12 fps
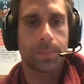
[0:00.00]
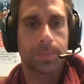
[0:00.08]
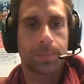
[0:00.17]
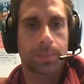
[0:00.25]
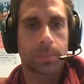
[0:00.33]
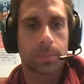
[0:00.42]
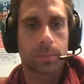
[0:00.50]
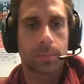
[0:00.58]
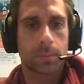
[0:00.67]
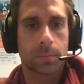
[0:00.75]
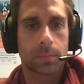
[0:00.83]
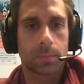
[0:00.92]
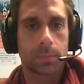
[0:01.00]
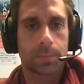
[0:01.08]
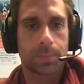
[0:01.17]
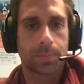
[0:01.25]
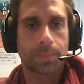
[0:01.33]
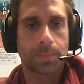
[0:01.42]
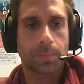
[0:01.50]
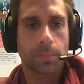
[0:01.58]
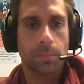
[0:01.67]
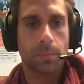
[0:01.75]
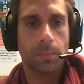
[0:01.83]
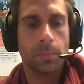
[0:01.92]

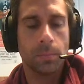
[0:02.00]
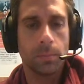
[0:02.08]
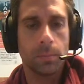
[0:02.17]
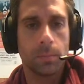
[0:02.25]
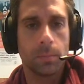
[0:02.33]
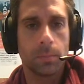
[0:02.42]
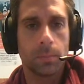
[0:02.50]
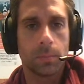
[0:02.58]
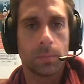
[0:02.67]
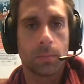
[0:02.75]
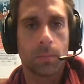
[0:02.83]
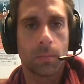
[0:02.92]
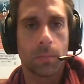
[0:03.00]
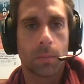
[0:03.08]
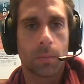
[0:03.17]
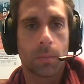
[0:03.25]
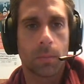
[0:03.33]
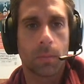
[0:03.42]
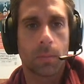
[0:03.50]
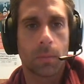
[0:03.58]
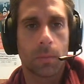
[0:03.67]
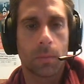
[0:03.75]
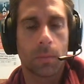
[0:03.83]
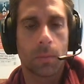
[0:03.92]

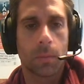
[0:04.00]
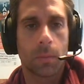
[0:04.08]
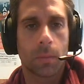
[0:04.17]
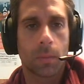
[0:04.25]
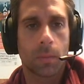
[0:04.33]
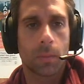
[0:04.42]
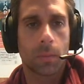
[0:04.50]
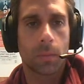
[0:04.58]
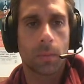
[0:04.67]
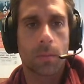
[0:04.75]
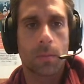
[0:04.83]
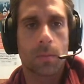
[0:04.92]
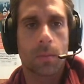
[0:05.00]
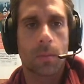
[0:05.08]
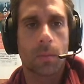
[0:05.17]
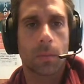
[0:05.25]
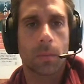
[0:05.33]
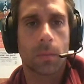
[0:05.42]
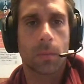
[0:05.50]
Nothing is said.